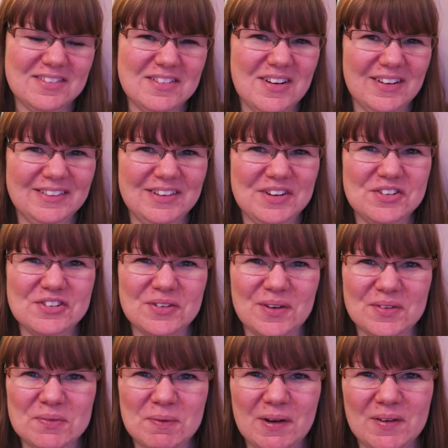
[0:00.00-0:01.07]
not unusual,
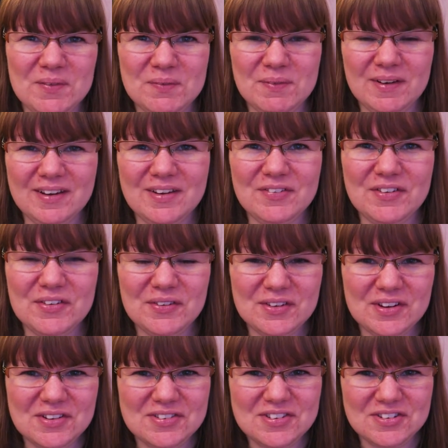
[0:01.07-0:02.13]
I suppose, but if you're not
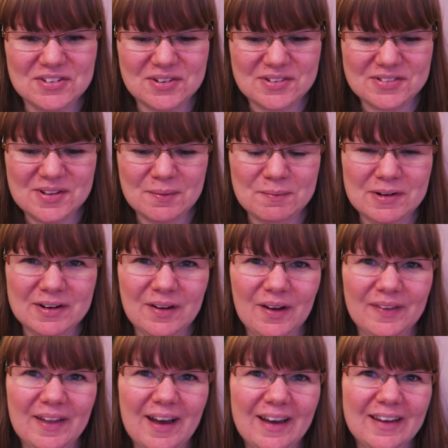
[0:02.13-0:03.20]
used to doing something
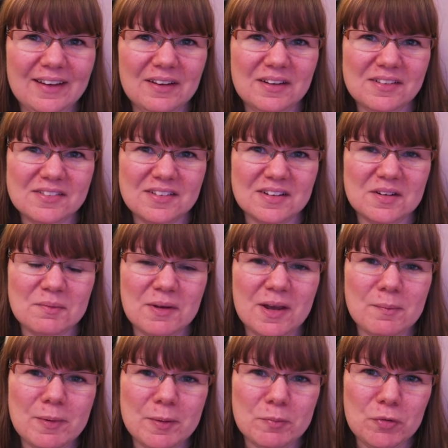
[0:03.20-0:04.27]
like that, it's going to be
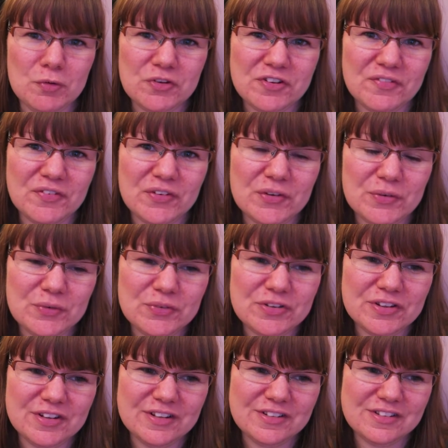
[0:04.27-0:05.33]
a bit more difficult
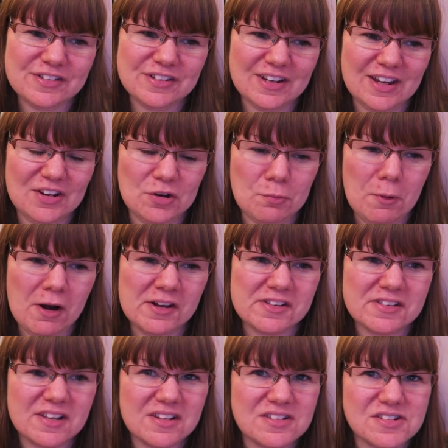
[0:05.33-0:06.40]
to get your
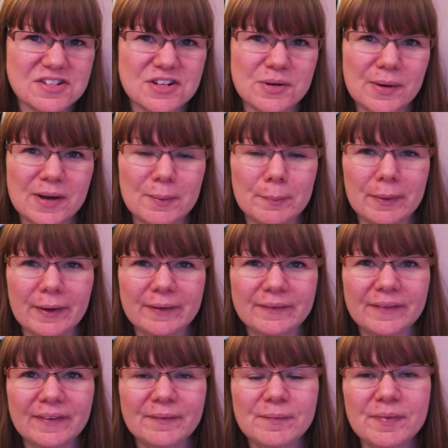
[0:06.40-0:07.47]
mindset to do it. But
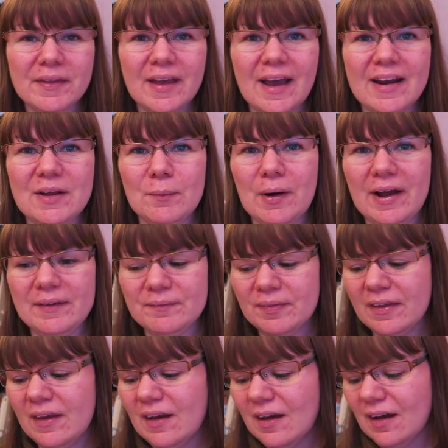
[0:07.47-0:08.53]
anyway,
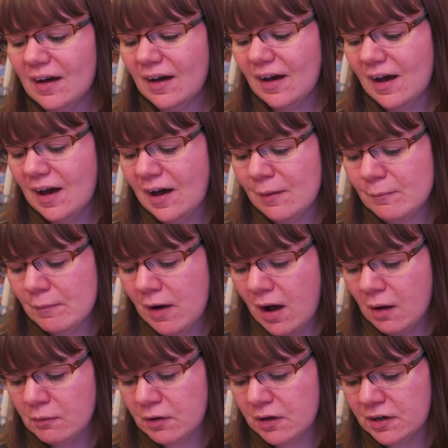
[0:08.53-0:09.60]
I'm
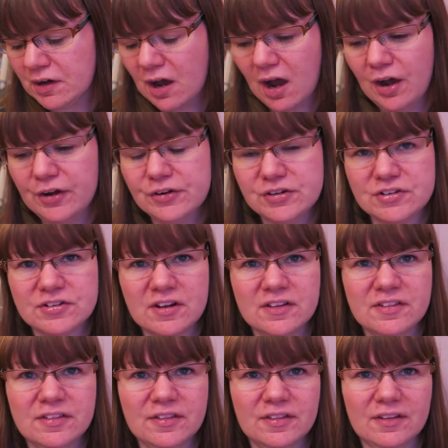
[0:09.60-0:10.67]
going to go, because
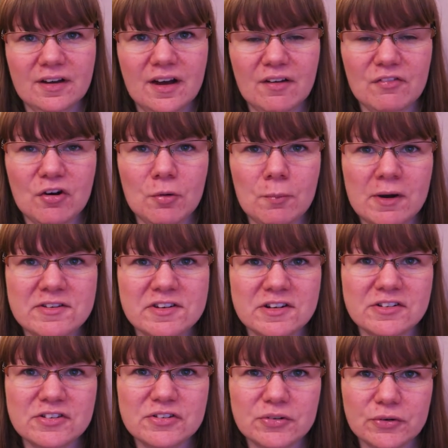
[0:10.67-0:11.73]
I've got my
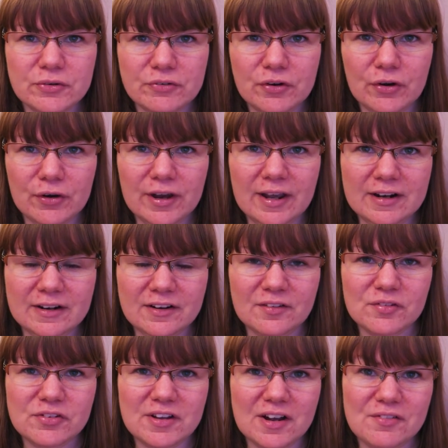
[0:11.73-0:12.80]
dinner sort of cooking, and
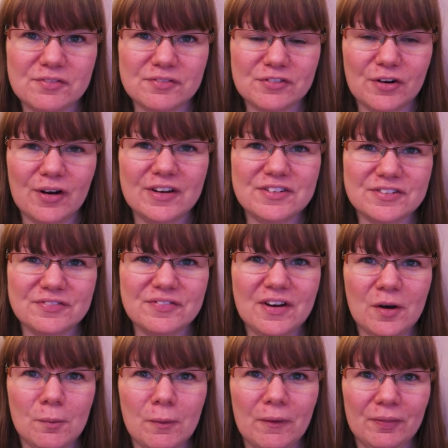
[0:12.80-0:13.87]
obviously I've tried to
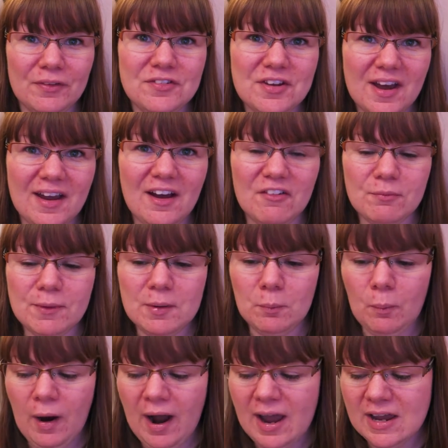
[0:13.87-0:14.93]
film on the day I've
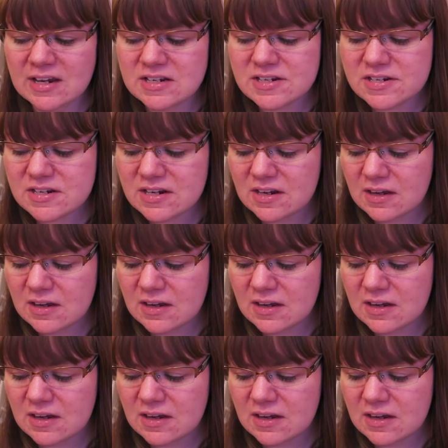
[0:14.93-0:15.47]
been weighed.